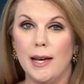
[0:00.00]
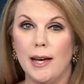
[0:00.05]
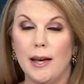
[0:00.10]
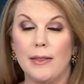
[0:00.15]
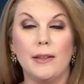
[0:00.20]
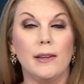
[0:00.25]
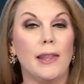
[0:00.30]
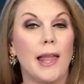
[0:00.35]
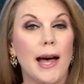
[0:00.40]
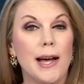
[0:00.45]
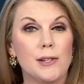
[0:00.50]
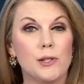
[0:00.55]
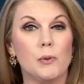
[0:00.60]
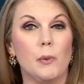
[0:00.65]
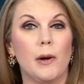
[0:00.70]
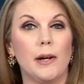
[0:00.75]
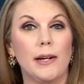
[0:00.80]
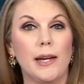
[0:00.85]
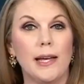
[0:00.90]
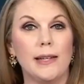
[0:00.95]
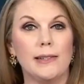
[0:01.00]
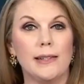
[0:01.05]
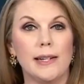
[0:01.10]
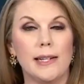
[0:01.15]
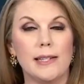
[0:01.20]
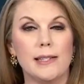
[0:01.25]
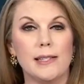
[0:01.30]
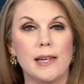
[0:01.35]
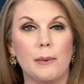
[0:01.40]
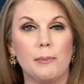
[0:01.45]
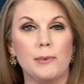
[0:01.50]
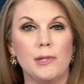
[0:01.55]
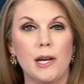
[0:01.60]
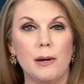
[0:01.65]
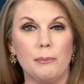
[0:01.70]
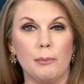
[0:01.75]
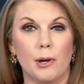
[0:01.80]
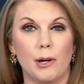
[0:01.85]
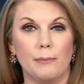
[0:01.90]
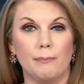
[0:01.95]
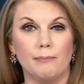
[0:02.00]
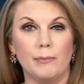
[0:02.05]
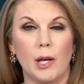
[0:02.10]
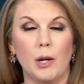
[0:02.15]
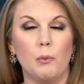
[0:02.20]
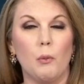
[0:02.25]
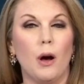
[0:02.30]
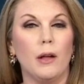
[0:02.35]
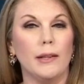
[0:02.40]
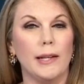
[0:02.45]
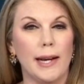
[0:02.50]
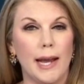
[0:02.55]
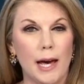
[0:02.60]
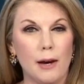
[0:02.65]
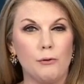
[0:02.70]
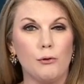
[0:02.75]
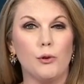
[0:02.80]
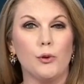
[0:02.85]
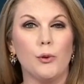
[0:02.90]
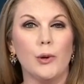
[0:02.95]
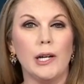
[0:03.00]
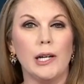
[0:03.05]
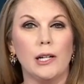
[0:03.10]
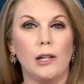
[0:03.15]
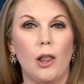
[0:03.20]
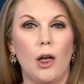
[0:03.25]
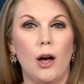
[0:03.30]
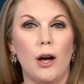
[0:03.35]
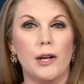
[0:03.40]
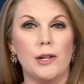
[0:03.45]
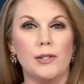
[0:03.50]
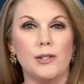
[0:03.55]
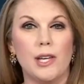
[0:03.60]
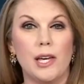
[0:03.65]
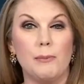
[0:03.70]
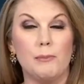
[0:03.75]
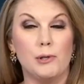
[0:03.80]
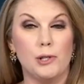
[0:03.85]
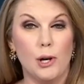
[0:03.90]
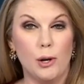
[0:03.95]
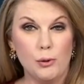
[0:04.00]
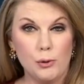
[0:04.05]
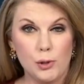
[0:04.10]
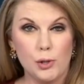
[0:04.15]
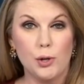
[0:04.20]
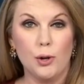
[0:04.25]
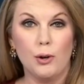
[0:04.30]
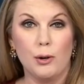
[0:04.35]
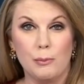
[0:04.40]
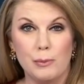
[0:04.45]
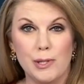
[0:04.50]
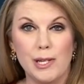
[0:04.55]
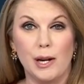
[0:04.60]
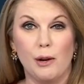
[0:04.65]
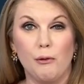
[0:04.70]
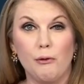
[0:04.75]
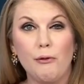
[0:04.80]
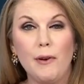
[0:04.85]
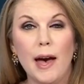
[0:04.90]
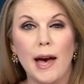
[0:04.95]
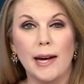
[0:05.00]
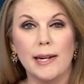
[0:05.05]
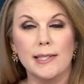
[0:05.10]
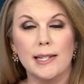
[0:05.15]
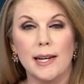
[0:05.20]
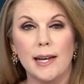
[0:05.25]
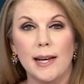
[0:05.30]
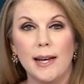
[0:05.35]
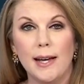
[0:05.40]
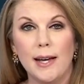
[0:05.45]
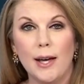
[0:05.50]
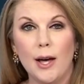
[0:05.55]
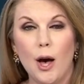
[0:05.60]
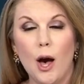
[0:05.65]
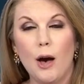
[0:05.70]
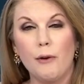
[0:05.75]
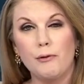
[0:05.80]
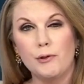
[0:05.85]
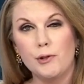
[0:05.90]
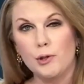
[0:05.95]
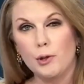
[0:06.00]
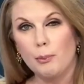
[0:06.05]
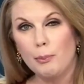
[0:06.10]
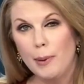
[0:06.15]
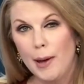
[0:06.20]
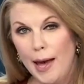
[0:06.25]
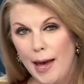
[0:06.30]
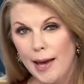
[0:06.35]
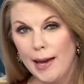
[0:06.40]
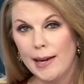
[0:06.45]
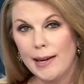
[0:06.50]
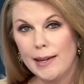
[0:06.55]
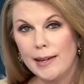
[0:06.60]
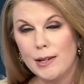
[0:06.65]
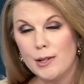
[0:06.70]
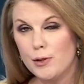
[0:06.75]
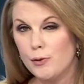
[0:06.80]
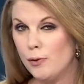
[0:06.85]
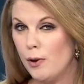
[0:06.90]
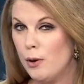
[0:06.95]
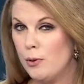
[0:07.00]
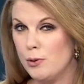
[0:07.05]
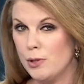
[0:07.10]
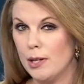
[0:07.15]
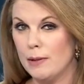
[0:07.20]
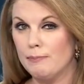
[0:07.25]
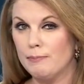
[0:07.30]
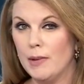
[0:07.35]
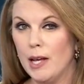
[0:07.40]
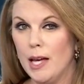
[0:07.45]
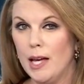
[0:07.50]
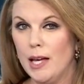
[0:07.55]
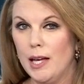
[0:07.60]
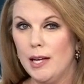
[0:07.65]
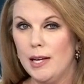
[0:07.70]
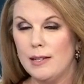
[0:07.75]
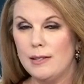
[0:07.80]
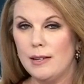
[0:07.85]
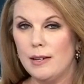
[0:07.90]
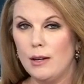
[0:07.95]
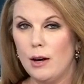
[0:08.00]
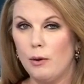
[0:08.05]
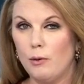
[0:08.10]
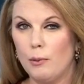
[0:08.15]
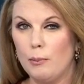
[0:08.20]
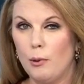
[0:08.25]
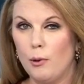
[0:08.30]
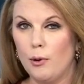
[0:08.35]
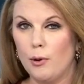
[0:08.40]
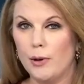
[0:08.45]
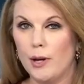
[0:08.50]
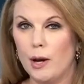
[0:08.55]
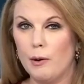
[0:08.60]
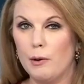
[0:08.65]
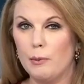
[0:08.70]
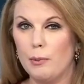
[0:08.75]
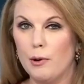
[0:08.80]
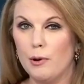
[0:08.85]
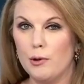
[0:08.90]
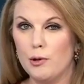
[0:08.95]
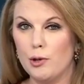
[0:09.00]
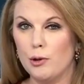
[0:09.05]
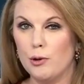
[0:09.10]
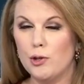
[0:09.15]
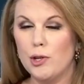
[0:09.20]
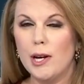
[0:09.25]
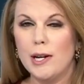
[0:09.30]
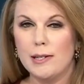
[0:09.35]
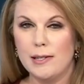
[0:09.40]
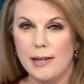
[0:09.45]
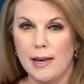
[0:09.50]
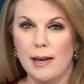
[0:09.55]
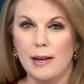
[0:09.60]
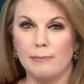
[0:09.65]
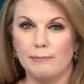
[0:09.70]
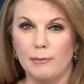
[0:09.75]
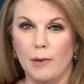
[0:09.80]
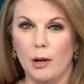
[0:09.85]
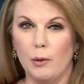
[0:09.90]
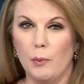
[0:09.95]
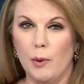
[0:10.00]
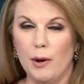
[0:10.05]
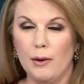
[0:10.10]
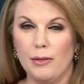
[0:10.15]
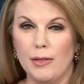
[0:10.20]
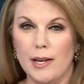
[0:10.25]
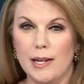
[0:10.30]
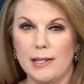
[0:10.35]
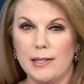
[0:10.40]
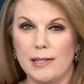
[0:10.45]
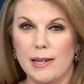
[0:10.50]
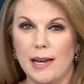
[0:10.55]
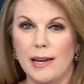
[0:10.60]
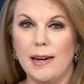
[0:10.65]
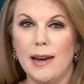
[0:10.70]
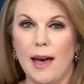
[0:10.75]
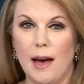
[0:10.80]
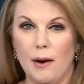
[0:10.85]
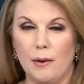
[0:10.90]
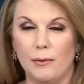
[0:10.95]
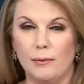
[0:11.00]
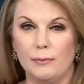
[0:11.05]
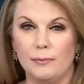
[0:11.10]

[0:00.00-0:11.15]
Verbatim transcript: The last one ended in September, and while an evergreen clause keeps those terms in effect, officer pay is frozen. City Hall reporter Garrett Brnger checks in on where things stand now.